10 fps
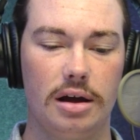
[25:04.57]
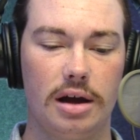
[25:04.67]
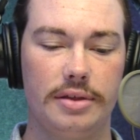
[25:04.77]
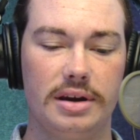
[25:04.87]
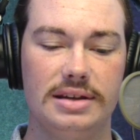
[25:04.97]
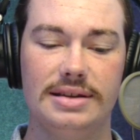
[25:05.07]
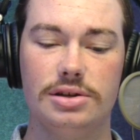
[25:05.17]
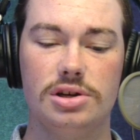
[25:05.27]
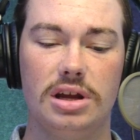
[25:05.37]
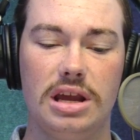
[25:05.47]
the
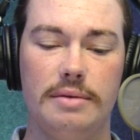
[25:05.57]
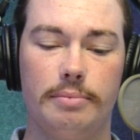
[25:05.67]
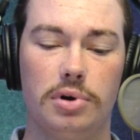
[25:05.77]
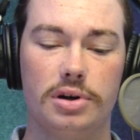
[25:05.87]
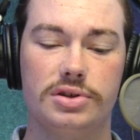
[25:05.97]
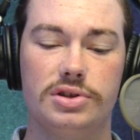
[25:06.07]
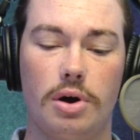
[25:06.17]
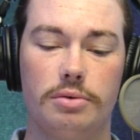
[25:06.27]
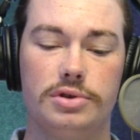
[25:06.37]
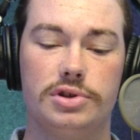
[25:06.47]
decision to keep Brooke
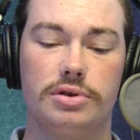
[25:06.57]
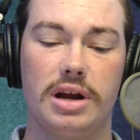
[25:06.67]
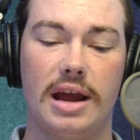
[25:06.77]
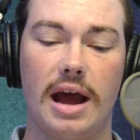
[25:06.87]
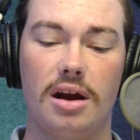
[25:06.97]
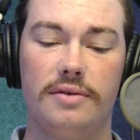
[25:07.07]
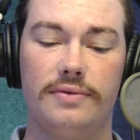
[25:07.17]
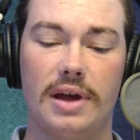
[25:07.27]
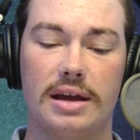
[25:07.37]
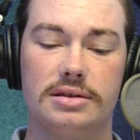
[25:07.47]
Stonestreet out
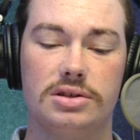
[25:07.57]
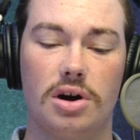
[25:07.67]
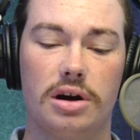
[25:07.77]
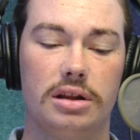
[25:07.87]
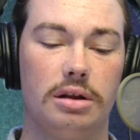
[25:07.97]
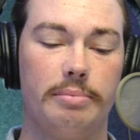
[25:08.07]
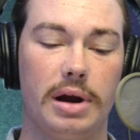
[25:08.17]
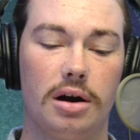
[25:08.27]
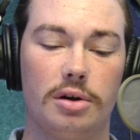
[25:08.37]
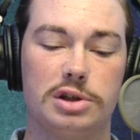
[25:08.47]
of that starting
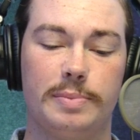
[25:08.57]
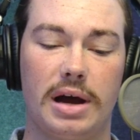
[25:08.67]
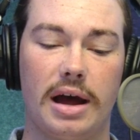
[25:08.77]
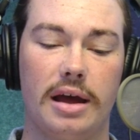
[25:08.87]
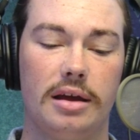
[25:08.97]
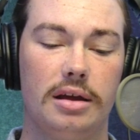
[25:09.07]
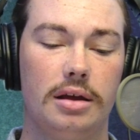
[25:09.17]
libero spot,